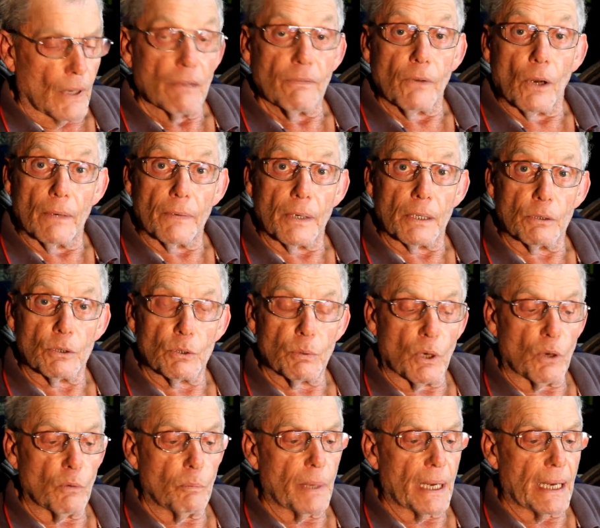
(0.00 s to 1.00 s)

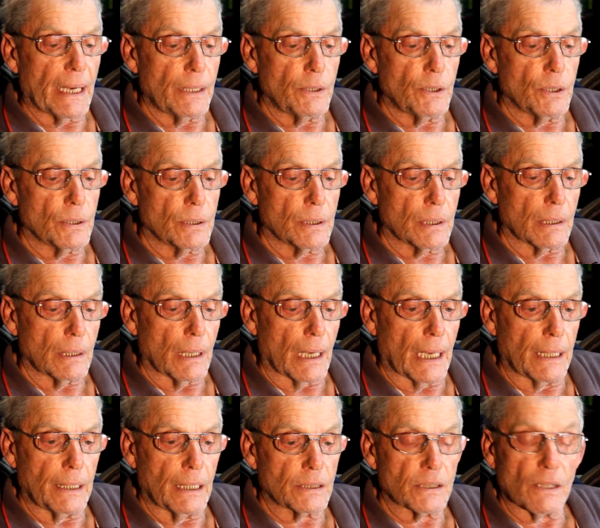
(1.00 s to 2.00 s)
512 pages,
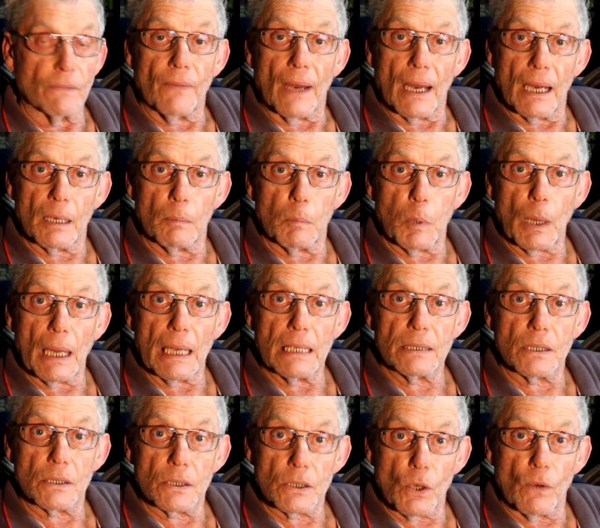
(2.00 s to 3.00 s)
and it's available
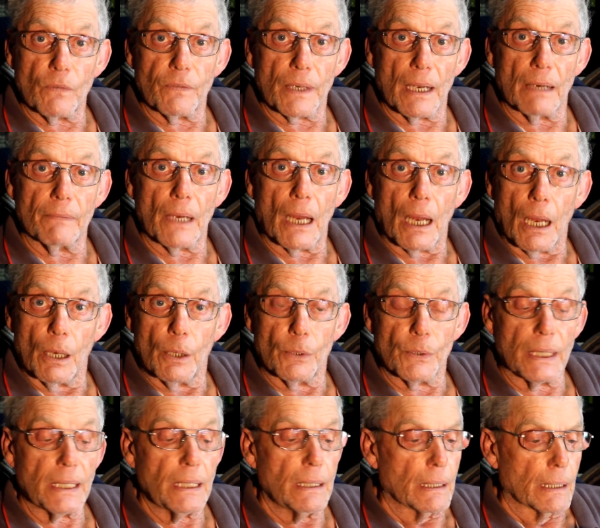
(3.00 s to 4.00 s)
as a softcover
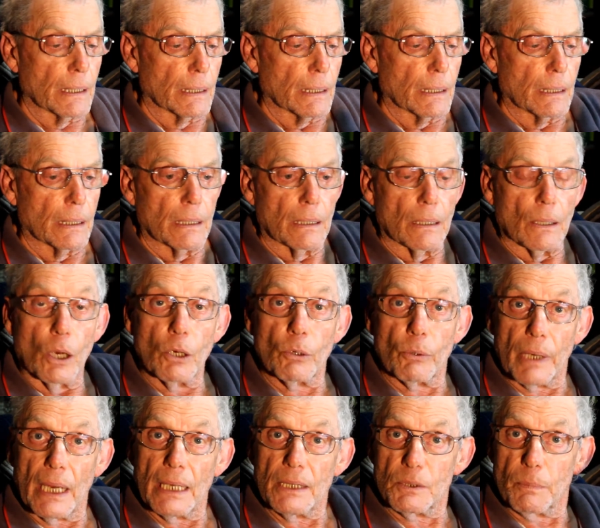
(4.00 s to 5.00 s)
only on
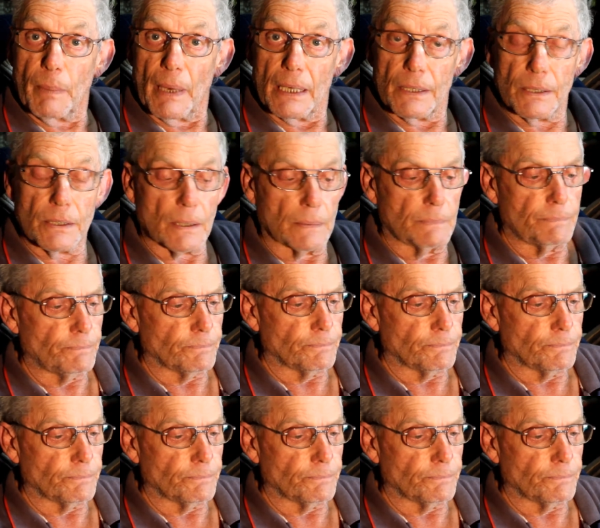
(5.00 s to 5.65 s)
CreateSpace.